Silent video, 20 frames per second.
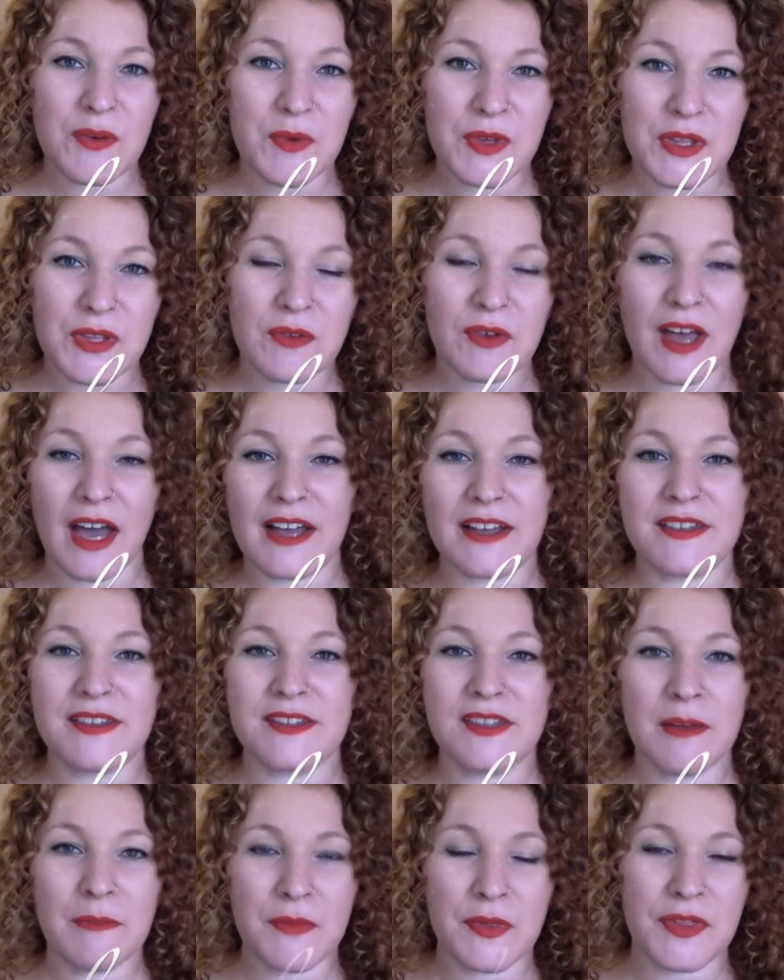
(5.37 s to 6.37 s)
with you guys
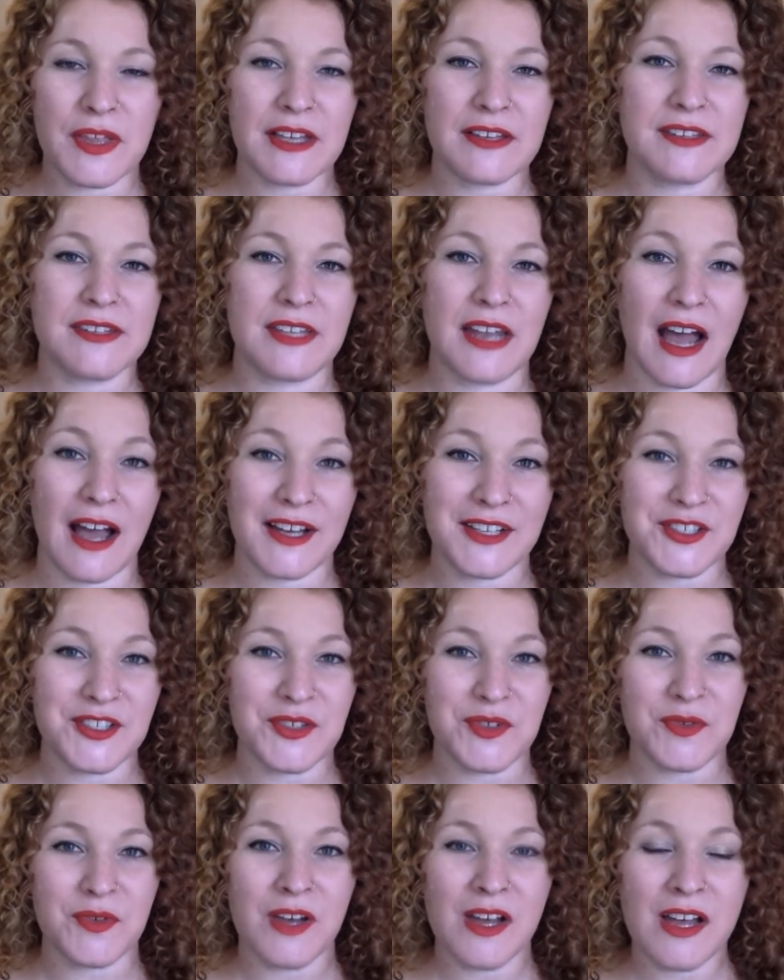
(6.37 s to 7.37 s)
some things that I
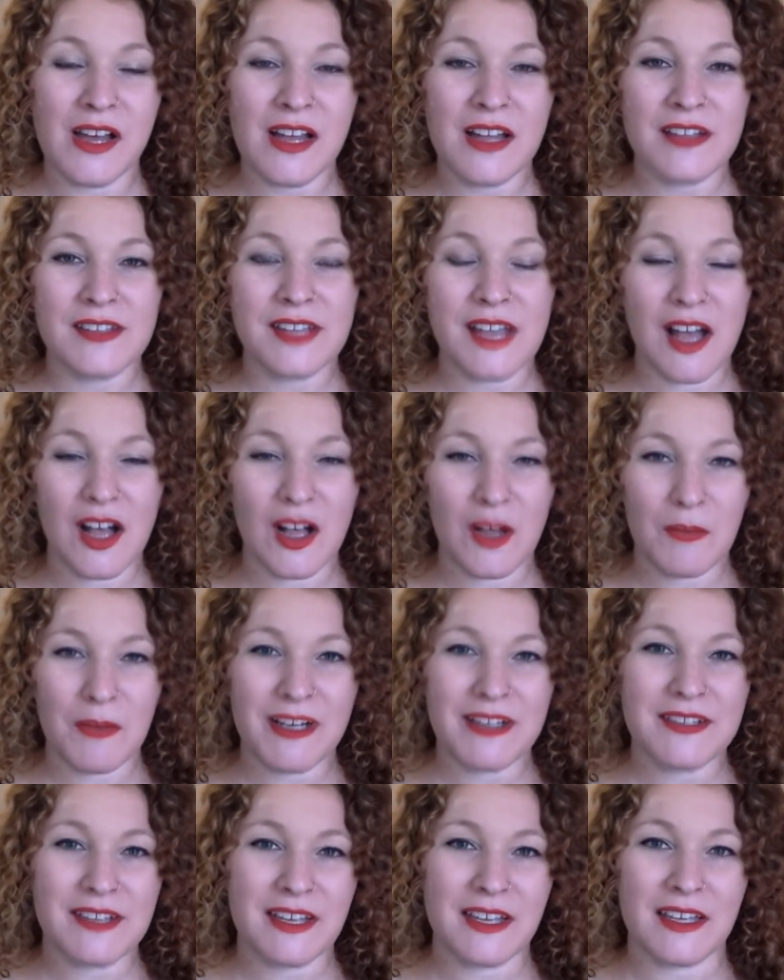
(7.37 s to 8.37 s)
do to help
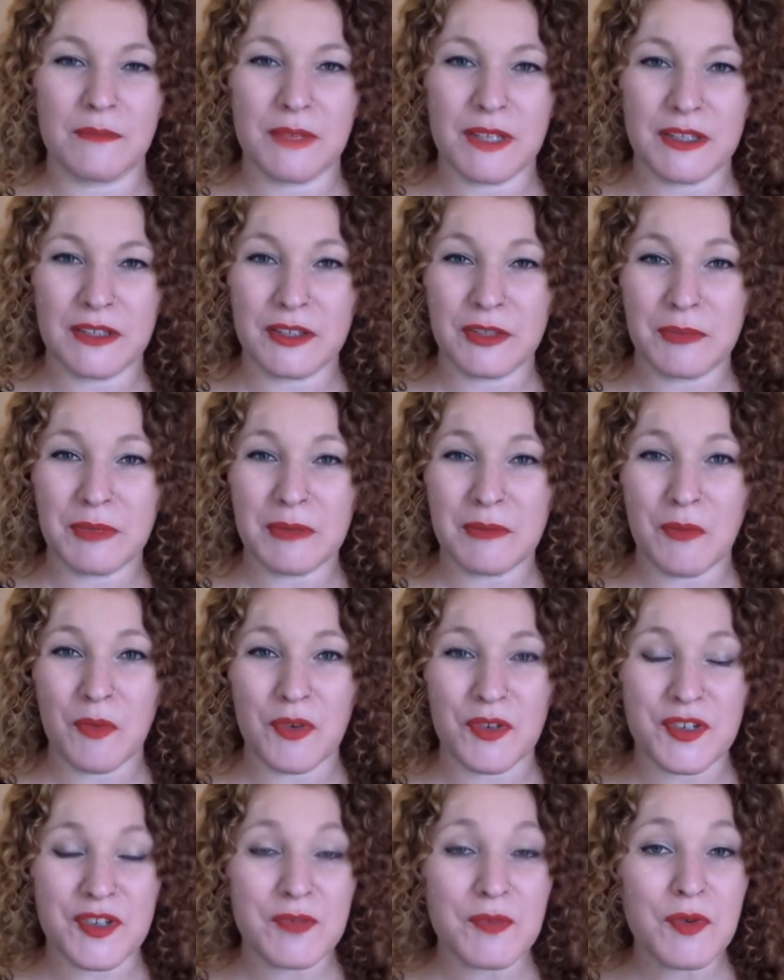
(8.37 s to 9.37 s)
my day be a little bit
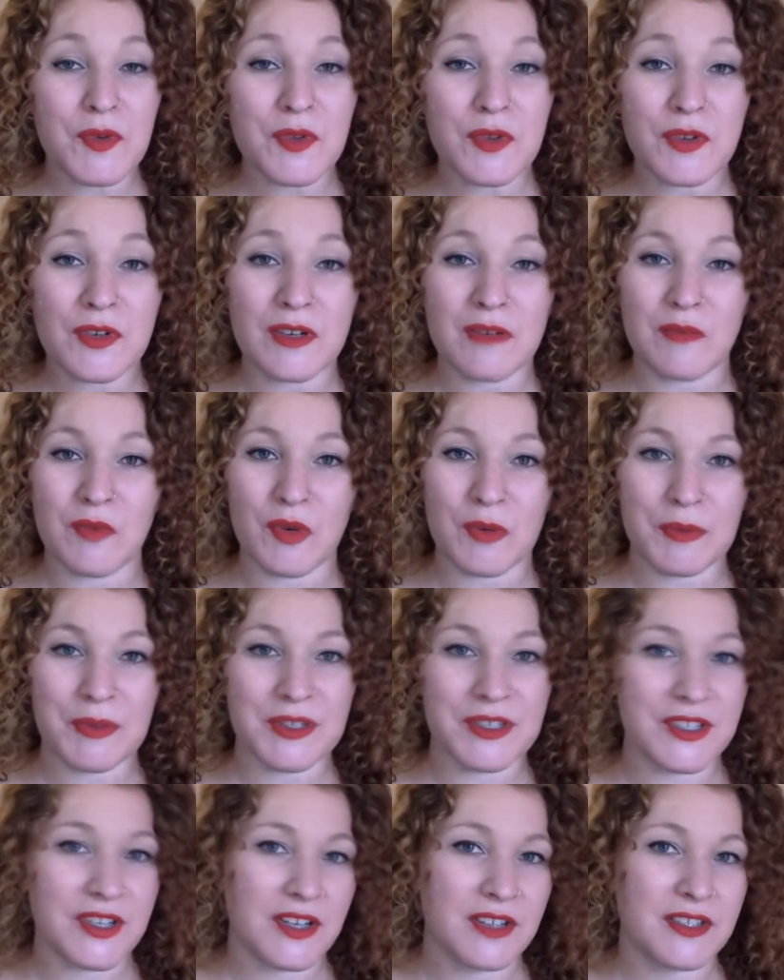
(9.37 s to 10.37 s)
more smoother and more
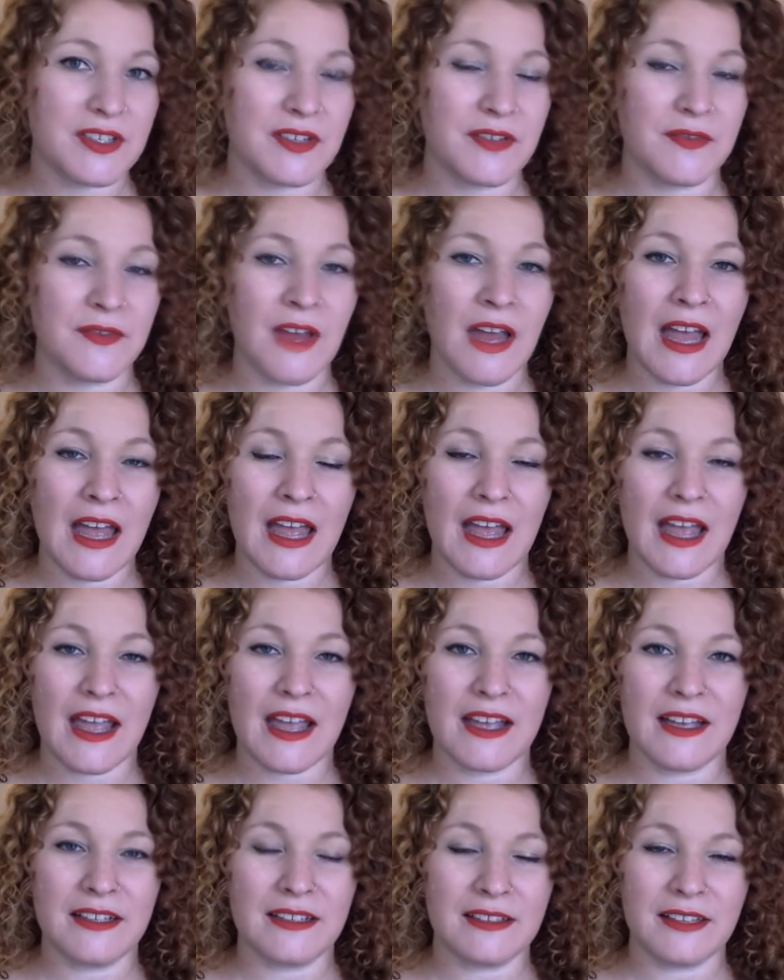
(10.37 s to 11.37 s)
productive
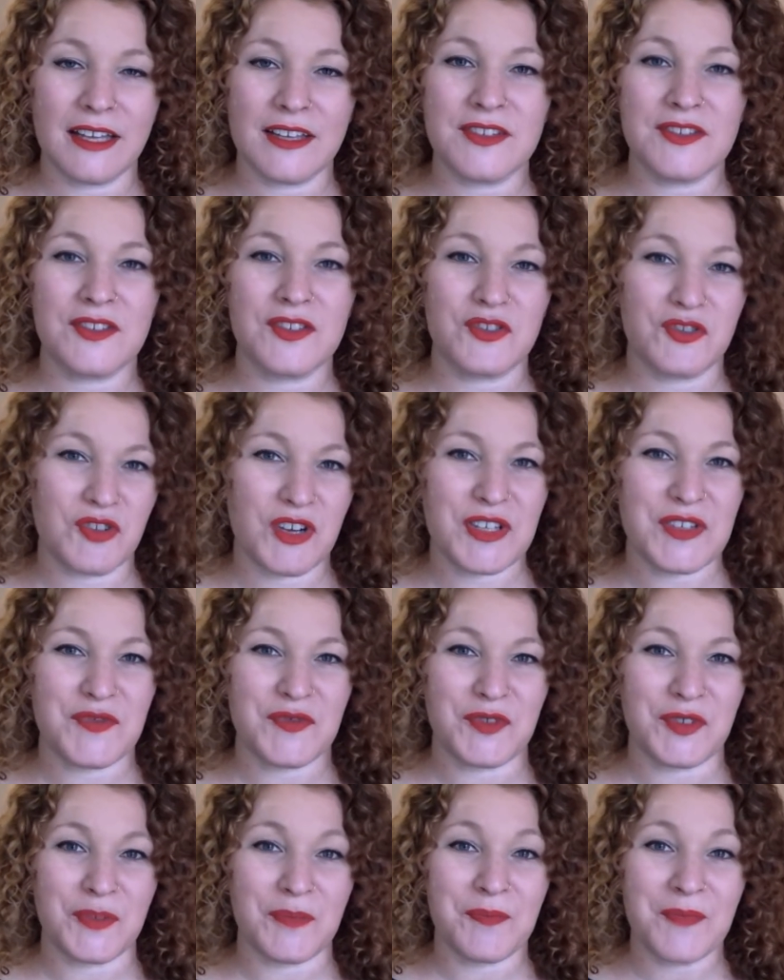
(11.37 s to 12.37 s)
and less
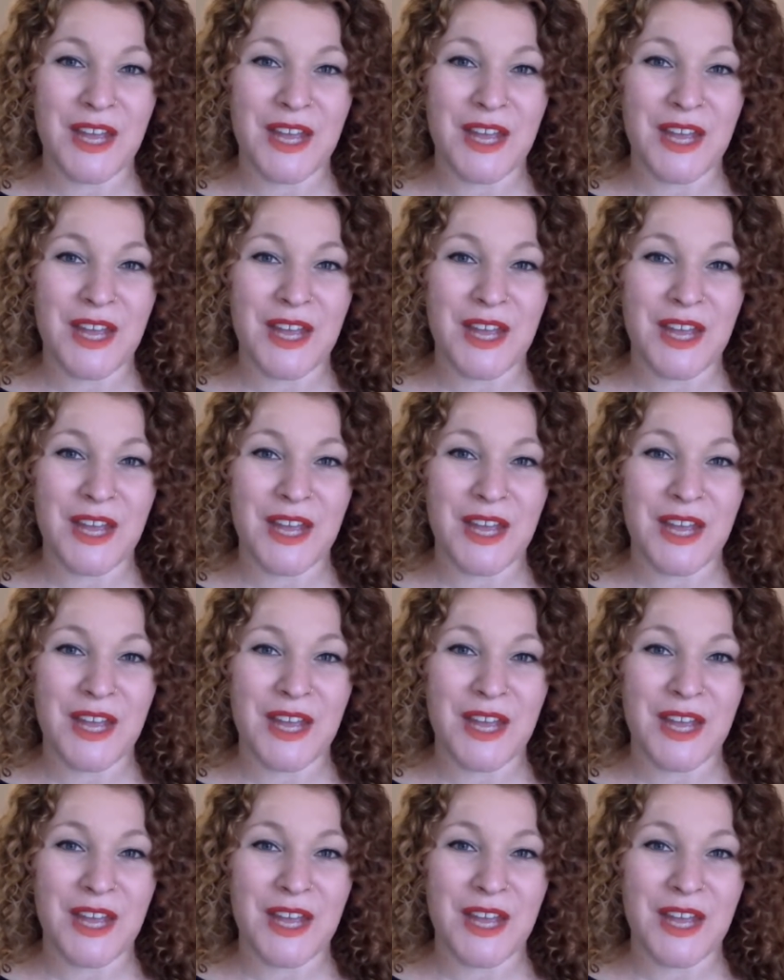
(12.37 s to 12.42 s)
stressful.